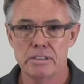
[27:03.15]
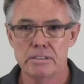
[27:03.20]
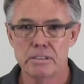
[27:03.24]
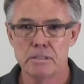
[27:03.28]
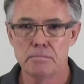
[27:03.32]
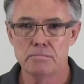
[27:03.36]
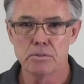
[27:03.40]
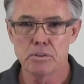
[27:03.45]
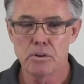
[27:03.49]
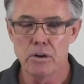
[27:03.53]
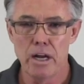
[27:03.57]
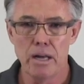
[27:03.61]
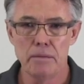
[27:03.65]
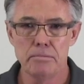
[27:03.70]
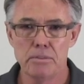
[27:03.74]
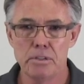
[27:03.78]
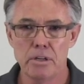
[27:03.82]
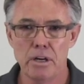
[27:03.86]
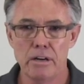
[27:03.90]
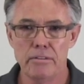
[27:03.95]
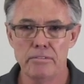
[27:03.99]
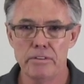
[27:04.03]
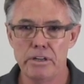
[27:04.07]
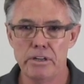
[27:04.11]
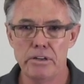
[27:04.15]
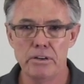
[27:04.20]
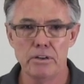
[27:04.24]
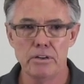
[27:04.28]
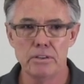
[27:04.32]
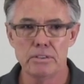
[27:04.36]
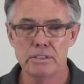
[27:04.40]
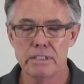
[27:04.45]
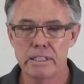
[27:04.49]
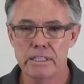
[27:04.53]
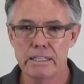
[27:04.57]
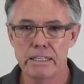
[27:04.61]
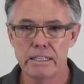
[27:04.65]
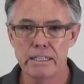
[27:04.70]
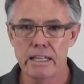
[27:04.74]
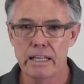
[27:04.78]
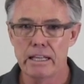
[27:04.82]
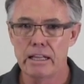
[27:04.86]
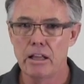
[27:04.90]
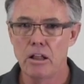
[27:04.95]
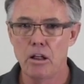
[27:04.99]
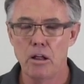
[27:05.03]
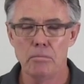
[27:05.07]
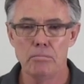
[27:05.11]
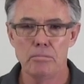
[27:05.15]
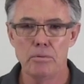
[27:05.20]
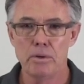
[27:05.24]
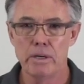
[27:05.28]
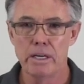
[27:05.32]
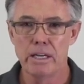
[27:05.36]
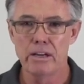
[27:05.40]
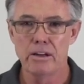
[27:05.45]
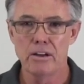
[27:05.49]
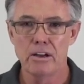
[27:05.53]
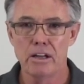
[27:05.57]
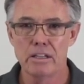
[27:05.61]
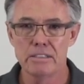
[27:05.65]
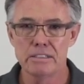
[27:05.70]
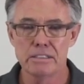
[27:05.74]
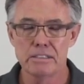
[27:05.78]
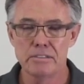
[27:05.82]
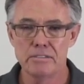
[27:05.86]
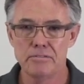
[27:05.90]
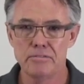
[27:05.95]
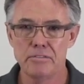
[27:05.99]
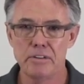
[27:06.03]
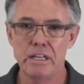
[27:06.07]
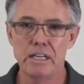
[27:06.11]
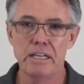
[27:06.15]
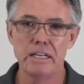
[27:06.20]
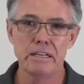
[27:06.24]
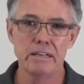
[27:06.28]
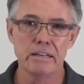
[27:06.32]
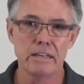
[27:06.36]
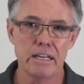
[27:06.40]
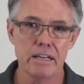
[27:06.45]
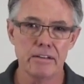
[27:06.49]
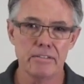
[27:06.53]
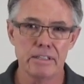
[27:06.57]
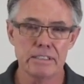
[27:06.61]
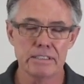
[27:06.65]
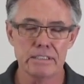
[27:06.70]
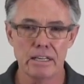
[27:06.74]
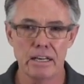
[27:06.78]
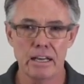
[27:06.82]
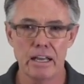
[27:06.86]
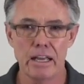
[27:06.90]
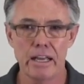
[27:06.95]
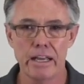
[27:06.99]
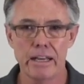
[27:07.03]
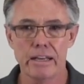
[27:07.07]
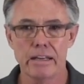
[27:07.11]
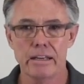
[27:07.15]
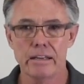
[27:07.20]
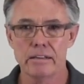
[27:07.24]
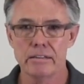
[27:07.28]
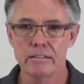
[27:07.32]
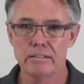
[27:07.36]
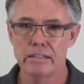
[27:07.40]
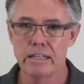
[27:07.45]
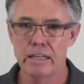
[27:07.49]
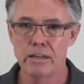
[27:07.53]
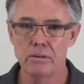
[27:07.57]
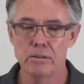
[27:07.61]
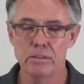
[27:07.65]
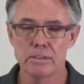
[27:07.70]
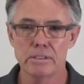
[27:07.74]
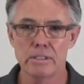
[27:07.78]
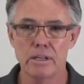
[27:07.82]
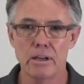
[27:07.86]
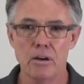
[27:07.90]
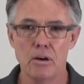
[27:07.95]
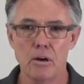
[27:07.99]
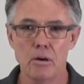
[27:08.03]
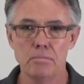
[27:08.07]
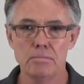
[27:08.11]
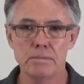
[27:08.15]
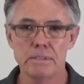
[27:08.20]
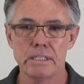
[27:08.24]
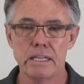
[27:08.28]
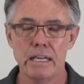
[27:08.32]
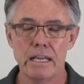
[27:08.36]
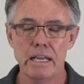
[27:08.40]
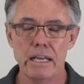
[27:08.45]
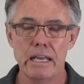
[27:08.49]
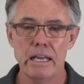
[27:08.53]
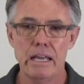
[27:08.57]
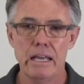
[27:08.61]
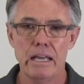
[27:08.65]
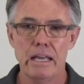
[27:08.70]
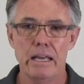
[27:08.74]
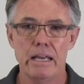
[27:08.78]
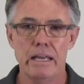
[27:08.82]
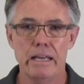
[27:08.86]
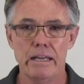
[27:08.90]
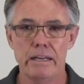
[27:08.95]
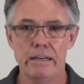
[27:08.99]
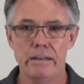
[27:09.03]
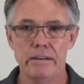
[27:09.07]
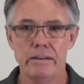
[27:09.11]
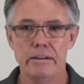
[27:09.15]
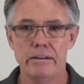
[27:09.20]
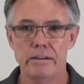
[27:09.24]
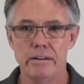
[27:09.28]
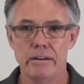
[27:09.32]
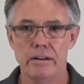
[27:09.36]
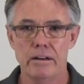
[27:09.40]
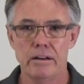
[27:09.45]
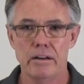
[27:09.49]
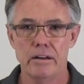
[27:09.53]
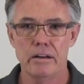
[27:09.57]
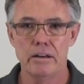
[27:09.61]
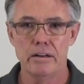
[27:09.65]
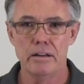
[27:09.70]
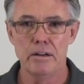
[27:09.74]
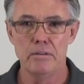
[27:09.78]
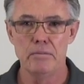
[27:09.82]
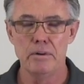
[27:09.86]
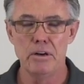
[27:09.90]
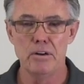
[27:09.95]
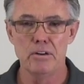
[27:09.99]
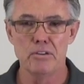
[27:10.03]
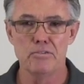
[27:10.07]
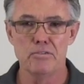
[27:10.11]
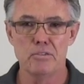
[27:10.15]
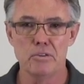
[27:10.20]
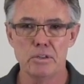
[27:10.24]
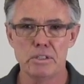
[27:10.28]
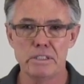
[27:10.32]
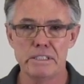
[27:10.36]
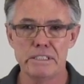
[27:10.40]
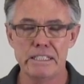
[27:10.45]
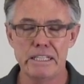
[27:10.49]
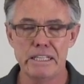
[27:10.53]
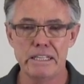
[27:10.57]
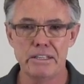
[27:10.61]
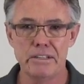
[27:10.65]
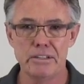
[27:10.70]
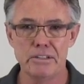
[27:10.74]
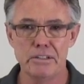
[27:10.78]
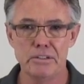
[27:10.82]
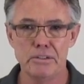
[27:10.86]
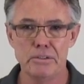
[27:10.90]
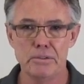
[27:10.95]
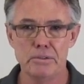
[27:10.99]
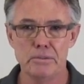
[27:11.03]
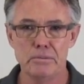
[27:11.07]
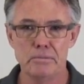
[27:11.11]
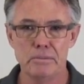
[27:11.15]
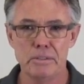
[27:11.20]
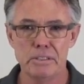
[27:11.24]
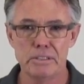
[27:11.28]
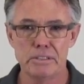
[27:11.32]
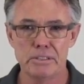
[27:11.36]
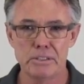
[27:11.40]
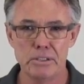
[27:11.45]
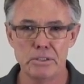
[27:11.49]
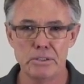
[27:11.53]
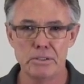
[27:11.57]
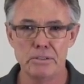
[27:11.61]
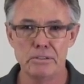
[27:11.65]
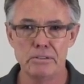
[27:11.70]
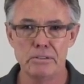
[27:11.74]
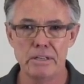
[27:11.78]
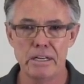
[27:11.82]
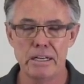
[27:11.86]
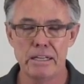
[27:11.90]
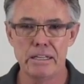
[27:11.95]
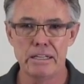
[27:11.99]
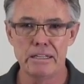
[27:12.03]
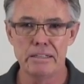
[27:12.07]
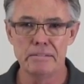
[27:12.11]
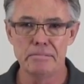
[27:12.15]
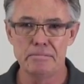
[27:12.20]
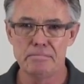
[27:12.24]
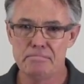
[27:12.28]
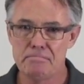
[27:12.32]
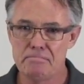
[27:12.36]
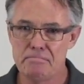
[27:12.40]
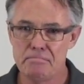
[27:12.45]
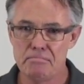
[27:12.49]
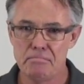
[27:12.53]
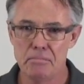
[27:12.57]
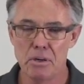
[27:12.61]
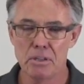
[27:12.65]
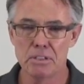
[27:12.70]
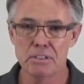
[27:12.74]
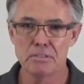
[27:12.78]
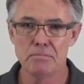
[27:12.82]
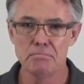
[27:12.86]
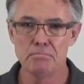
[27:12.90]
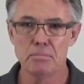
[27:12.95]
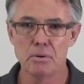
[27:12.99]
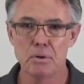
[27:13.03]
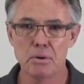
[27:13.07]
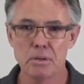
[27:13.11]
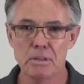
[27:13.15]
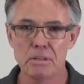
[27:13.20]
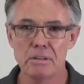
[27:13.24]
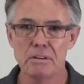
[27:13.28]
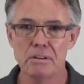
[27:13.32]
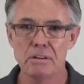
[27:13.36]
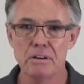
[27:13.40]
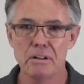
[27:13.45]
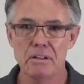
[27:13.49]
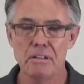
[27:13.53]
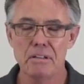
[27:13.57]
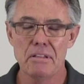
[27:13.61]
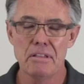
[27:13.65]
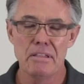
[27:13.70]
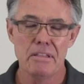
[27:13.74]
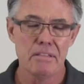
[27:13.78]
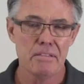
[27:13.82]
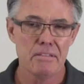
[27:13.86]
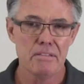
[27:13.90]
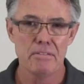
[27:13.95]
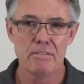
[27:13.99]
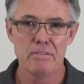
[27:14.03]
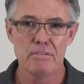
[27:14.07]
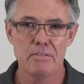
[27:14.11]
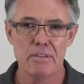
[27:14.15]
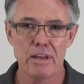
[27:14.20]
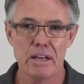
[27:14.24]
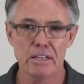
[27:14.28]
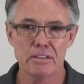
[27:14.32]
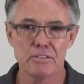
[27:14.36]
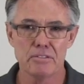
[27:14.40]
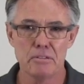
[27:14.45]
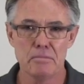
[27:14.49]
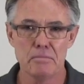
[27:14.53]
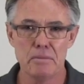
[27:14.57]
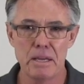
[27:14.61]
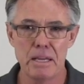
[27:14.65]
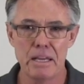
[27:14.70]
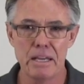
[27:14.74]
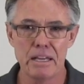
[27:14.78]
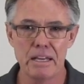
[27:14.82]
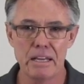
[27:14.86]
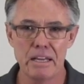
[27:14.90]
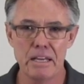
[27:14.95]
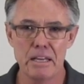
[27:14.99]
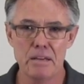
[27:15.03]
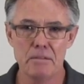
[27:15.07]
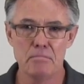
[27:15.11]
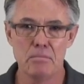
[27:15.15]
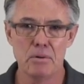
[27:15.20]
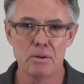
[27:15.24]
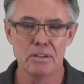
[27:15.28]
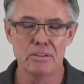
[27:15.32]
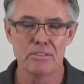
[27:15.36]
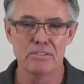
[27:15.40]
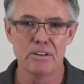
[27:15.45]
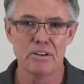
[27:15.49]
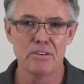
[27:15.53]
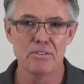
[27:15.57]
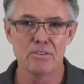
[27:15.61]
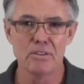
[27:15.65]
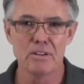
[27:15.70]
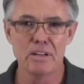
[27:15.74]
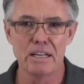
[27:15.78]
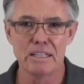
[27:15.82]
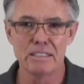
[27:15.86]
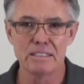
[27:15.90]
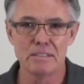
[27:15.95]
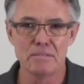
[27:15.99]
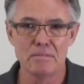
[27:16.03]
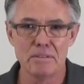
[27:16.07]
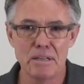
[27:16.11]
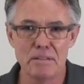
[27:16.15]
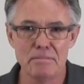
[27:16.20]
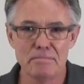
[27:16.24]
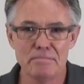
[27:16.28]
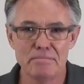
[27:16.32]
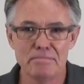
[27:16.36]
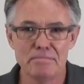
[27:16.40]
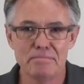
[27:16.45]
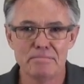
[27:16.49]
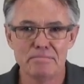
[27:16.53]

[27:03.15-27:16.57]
Subscribe to our videos. I think that'll help. You'll get a constant feed. Give us a like. That also helps. And we look forward to seeing you soon. And most important, thanks for being a Bullet Central customer.